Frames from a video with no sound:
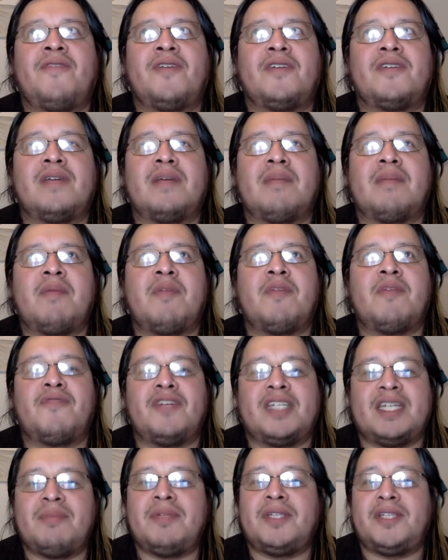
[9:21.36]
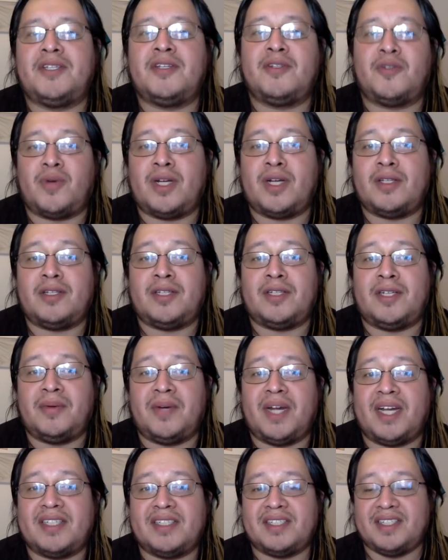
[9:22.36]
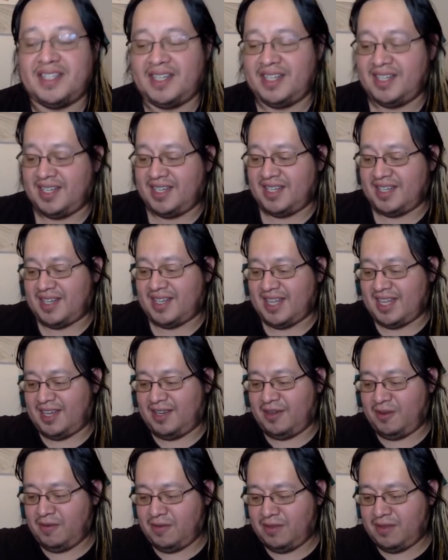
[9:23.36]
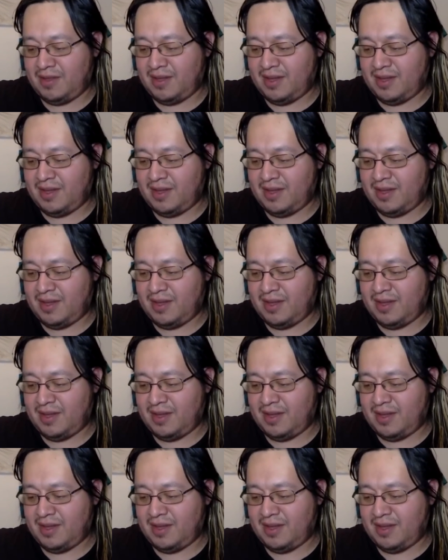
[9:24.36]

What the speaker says: first, I remember the first time we see the T Rex, like it